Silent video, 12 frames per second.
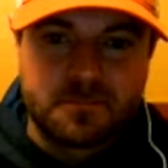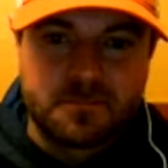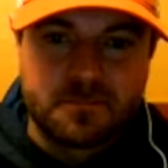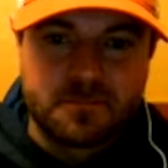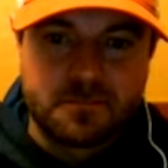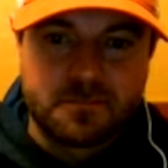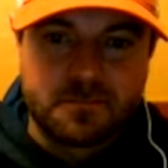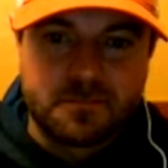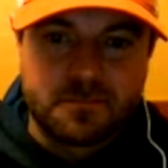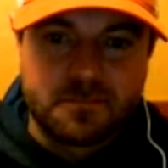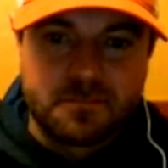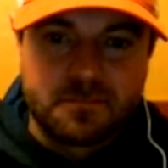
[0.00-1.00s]

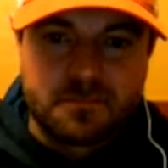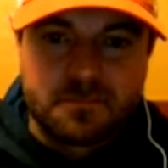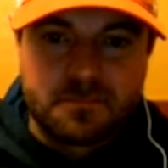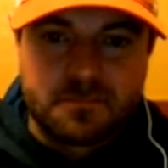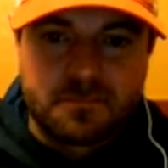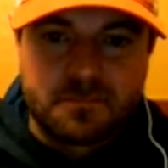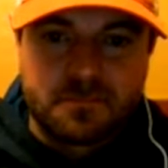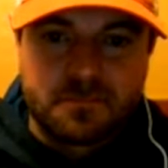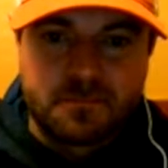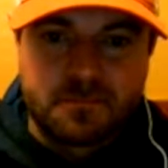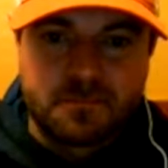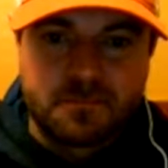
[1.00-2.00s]

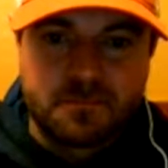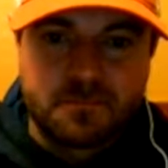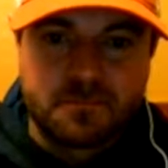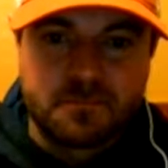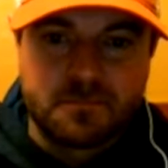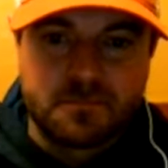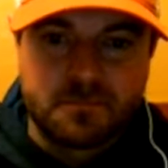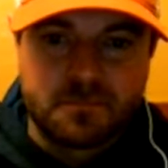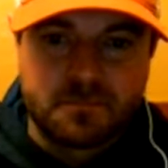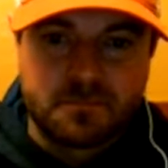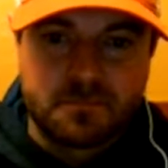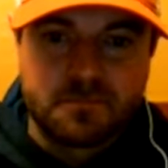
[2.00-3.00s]

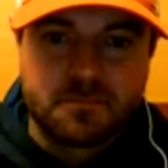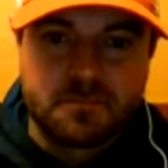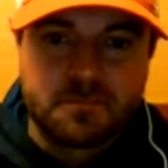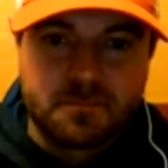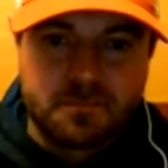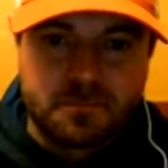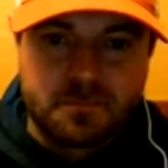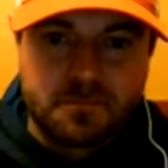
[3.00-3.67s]
(silent)